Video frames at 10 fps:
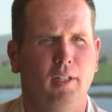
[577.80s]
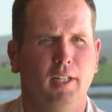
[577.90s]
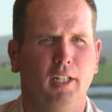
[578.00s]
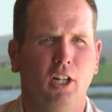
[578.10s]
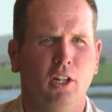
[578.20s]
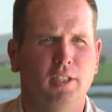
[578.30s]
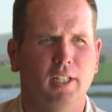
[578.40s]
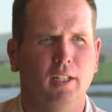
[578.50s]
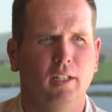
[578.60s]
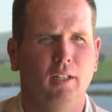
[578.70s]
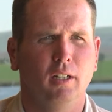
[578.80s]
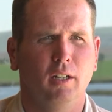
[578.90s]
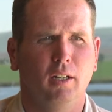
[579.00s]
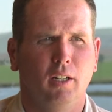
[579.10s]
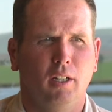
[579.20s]
In closing,
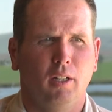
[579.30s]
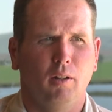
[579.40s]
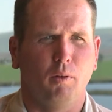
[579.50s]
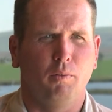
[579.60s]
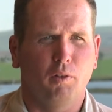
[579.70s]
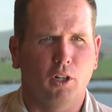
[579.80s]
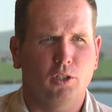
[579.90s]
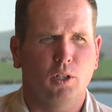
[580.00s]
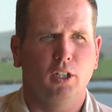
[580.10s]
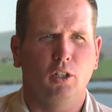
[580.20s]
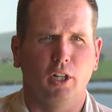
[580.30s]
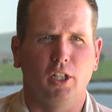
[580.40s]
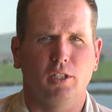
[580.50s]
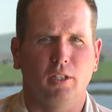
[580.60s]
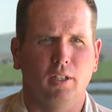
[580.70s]
we've got to
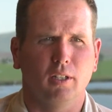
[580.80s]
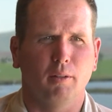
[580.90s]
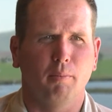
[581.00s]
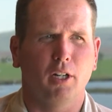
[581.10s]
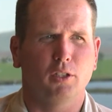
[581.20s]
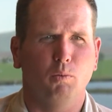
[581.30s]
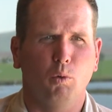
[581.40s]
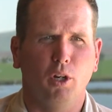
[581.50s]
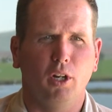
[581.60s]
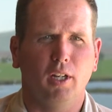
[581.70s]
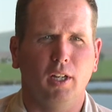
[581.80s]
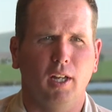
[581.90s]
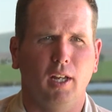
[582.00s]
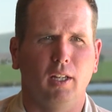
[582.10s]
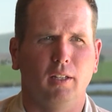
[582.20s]
acknowledge the amount of work
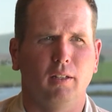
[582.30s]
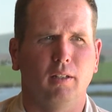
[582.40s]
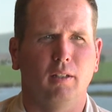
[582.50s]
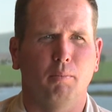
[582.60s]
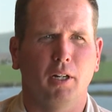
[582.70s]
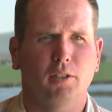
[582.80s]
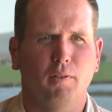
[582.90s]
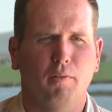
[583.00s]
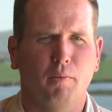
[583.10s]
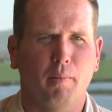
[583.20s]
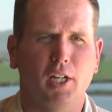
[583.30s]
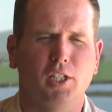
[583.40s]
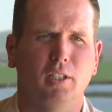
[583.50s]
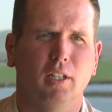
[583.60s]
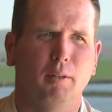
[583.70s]
and the amount of
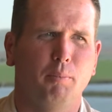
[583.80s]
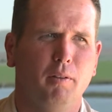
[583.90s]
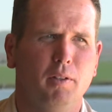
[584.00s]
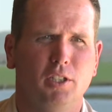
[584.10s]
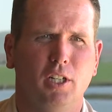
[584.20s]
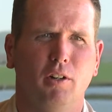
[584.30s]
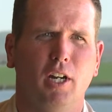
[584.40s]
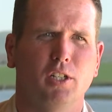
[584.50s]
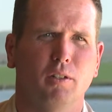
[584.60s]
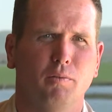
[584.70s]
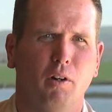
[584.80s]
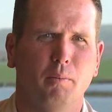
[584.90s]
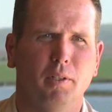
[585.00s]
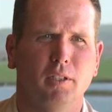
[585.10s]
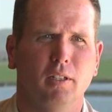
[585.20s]
information that the previous generation of
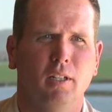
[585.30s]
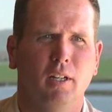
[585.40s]
farmers